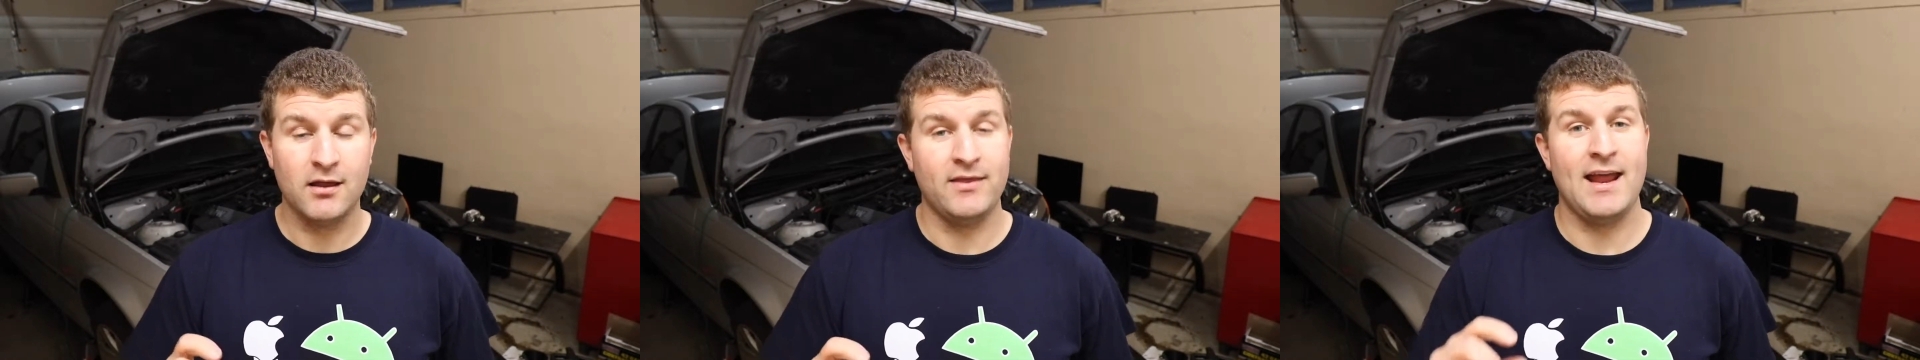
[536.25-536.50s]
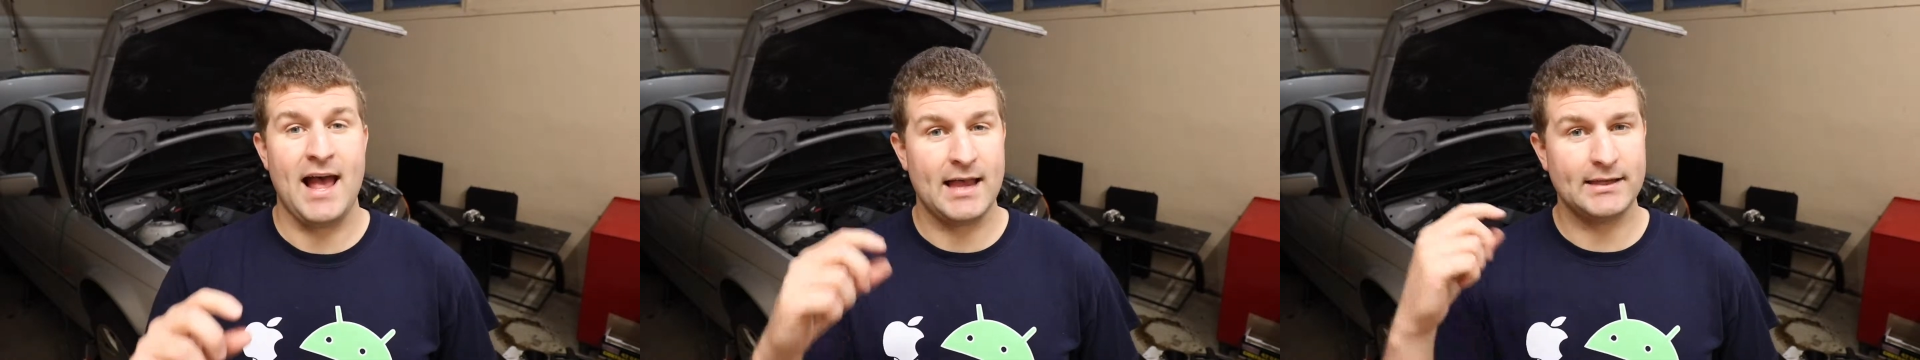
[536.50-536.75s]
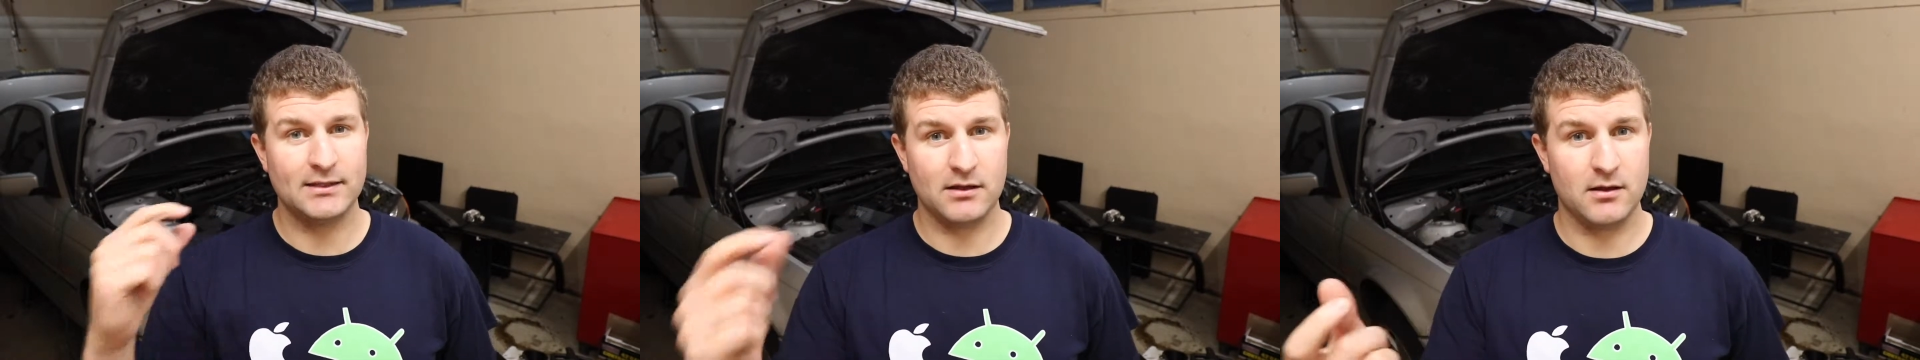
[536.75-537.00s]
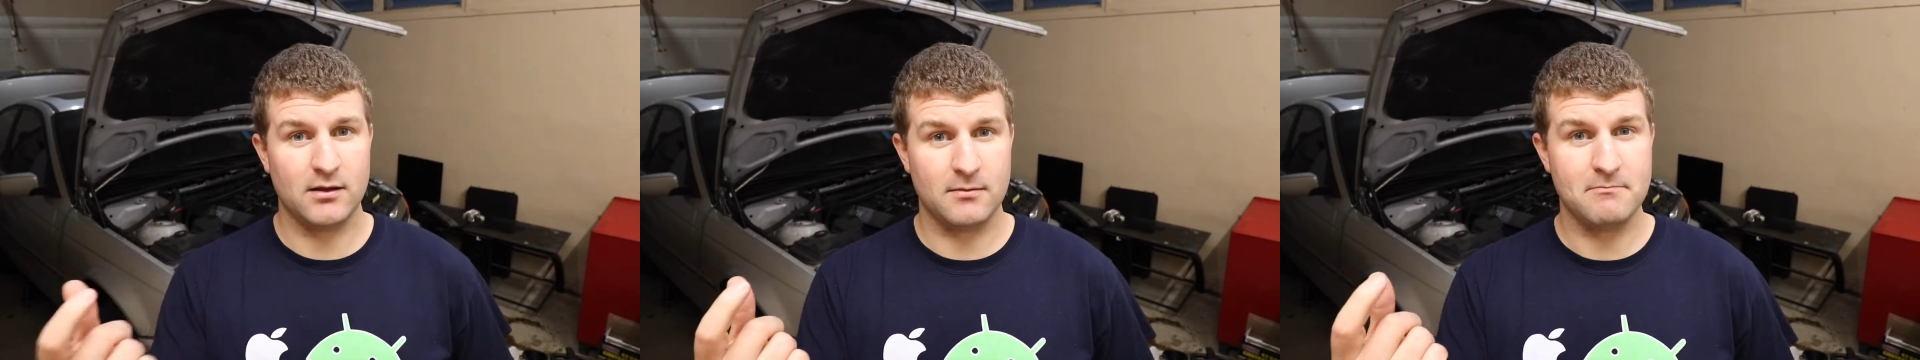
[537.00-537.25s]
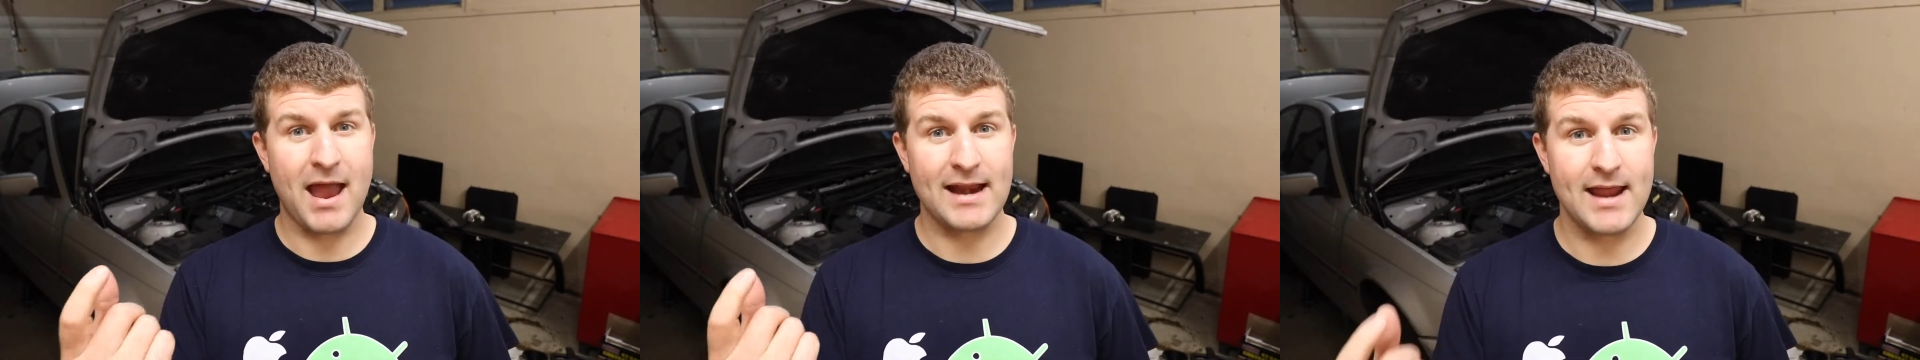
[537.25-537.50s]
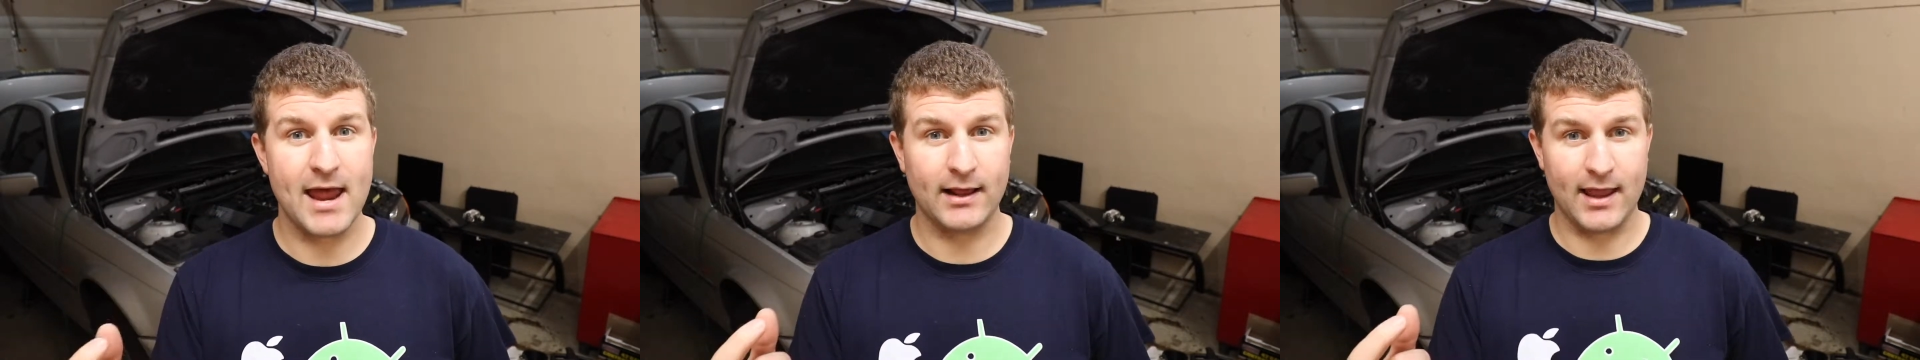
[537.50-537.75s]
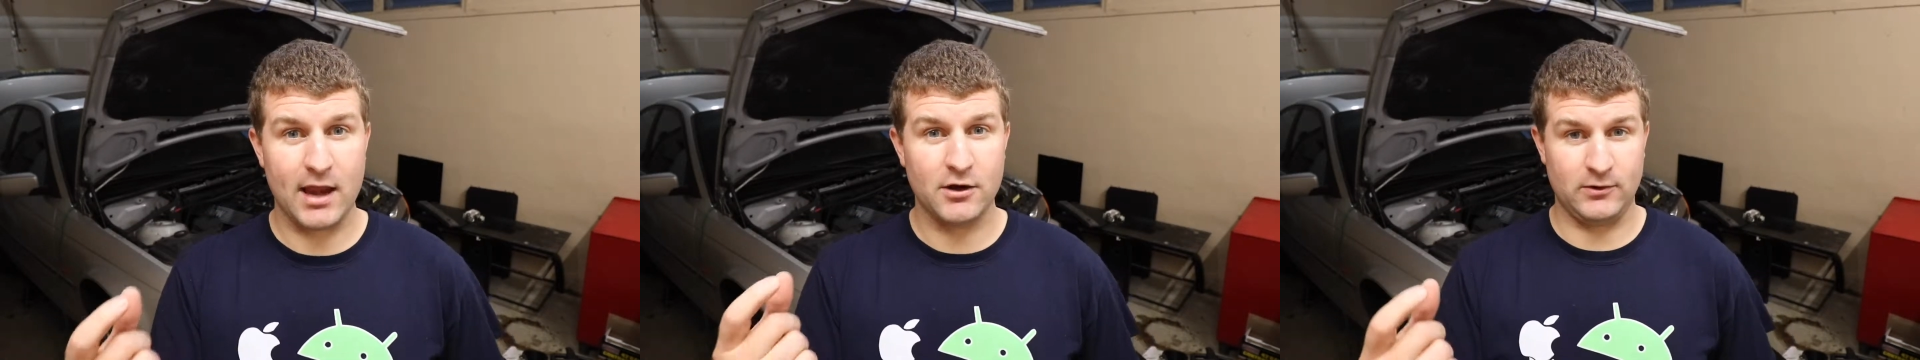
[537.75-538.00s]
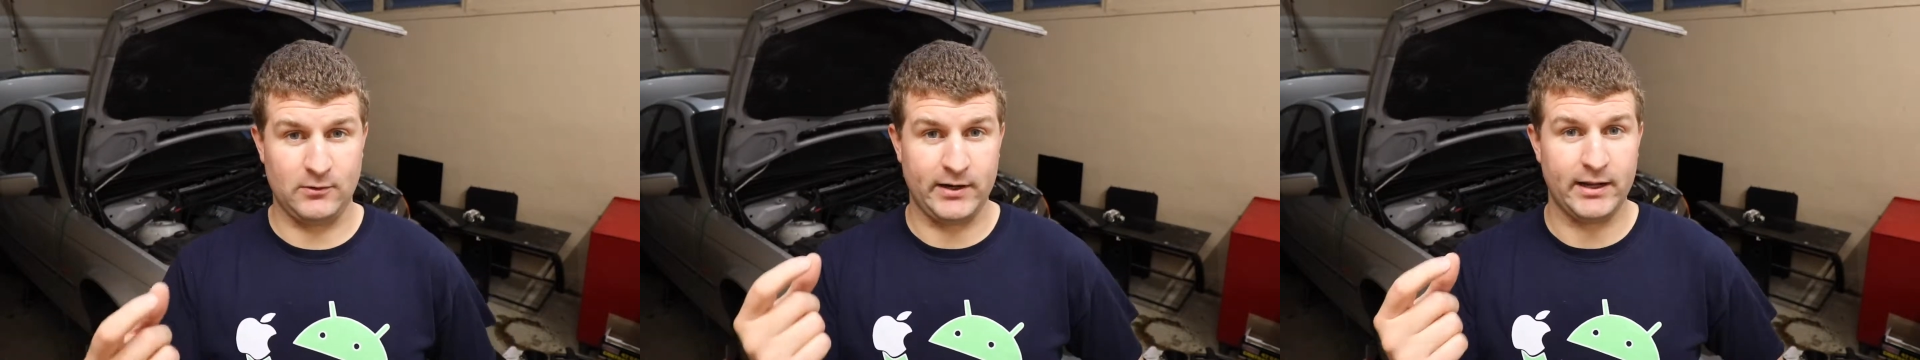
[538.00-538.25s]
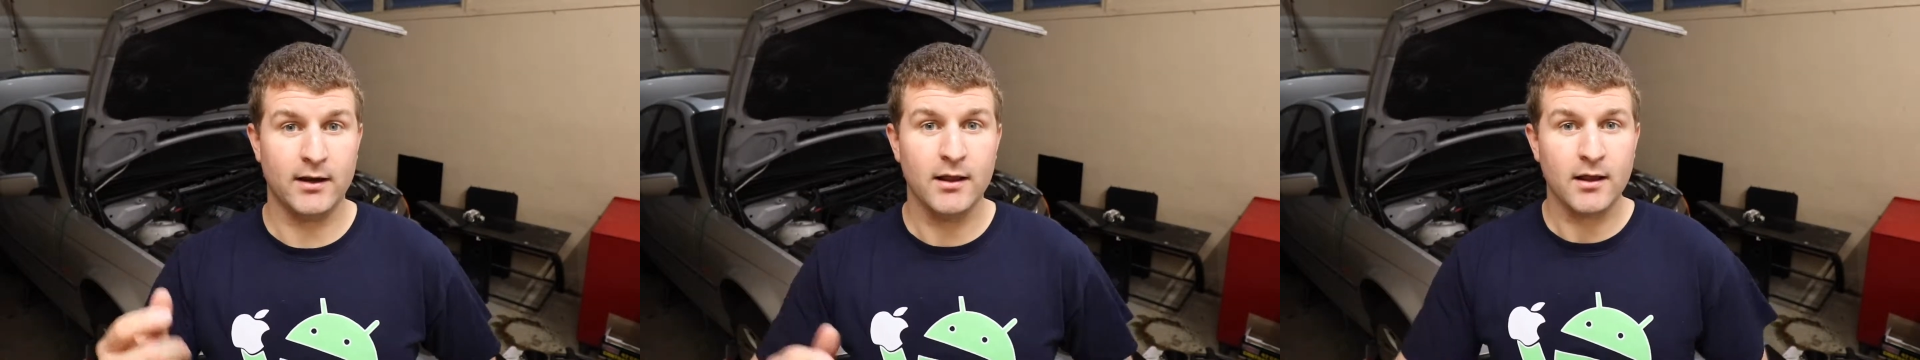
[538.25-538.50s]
that has a magnetic end on it.